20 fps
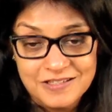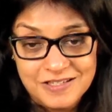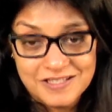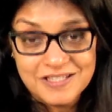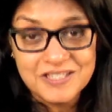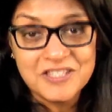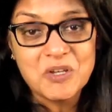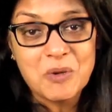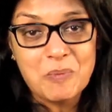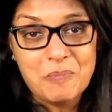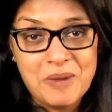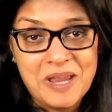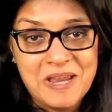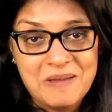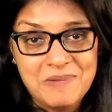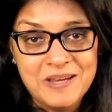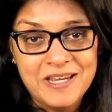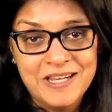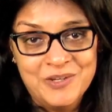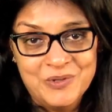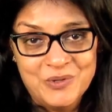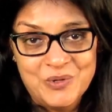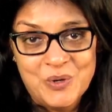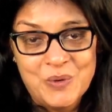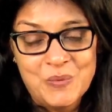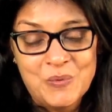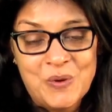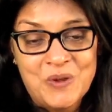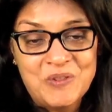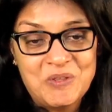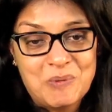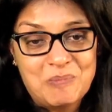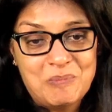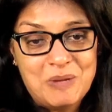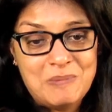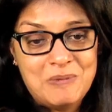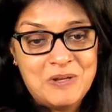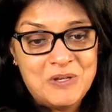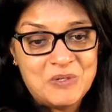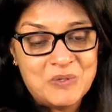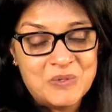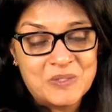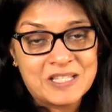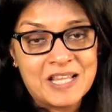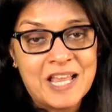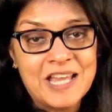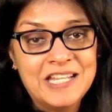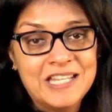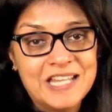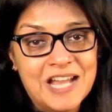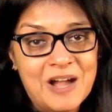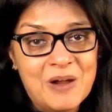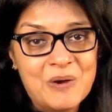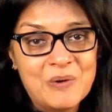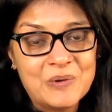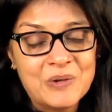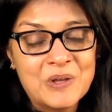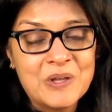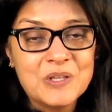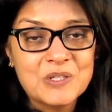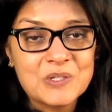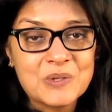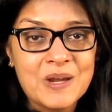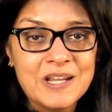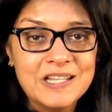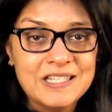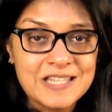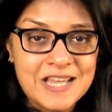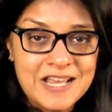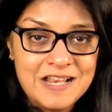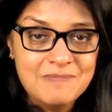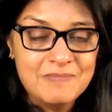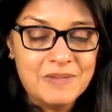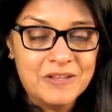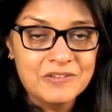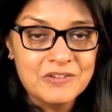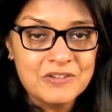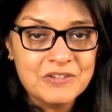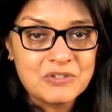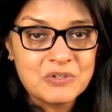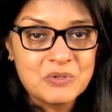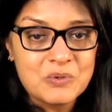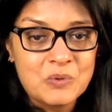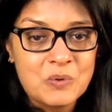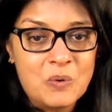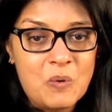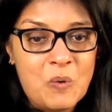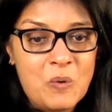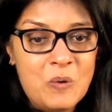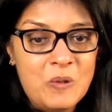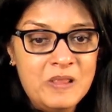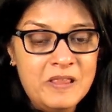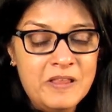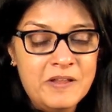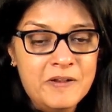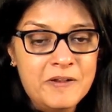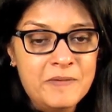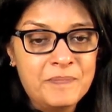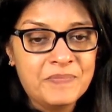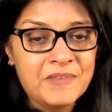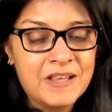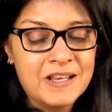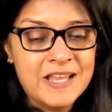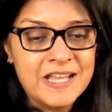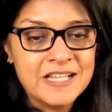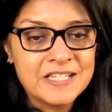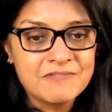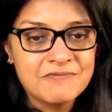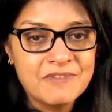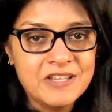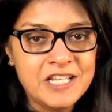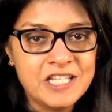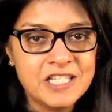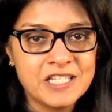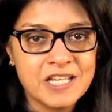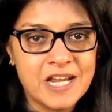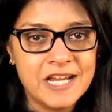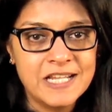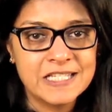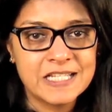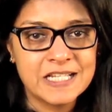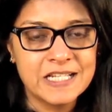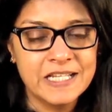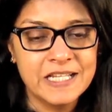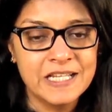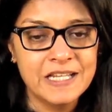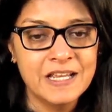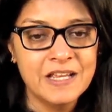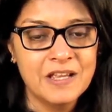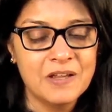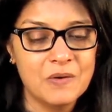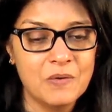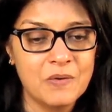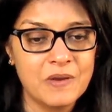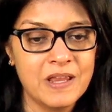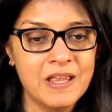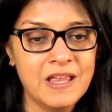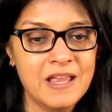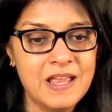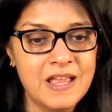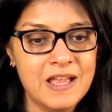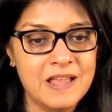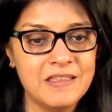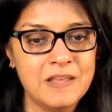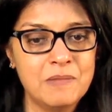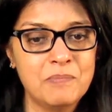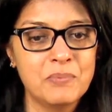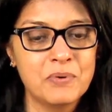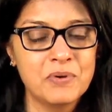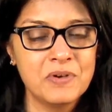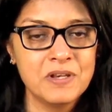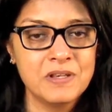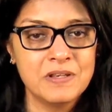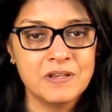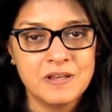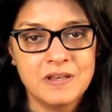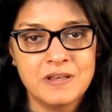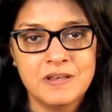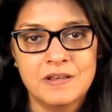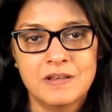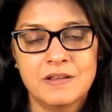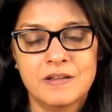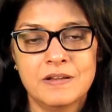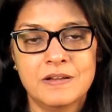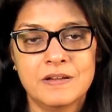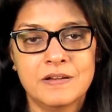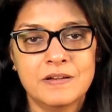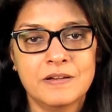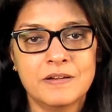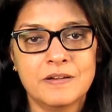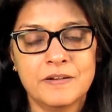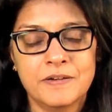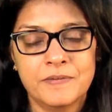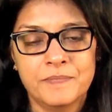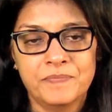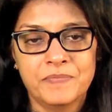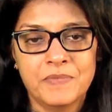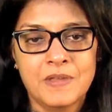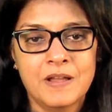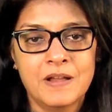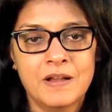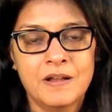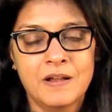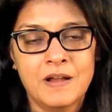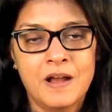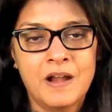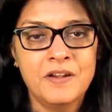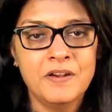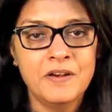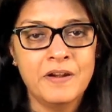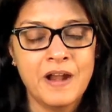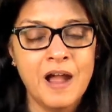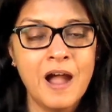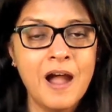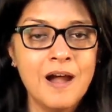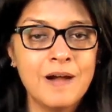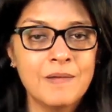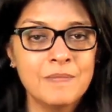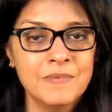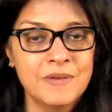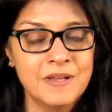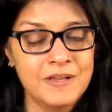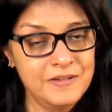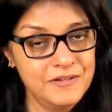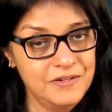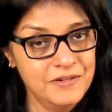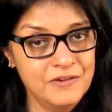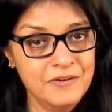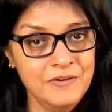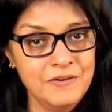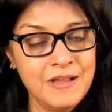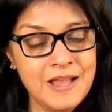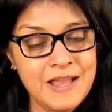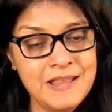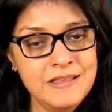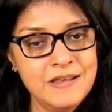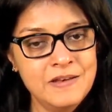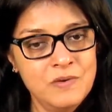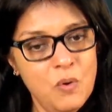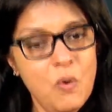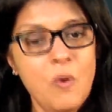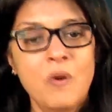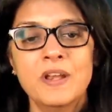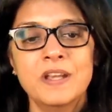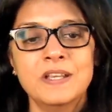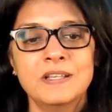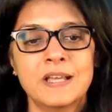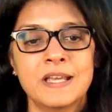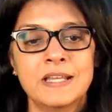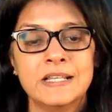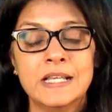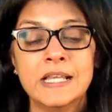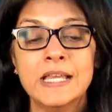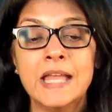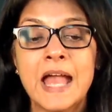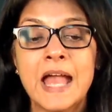this is your baby, you do not want the baby to slide down. So, I tell mothers to hold the legs very tightly, okay, and then put it in underarm, and then hold it tightly,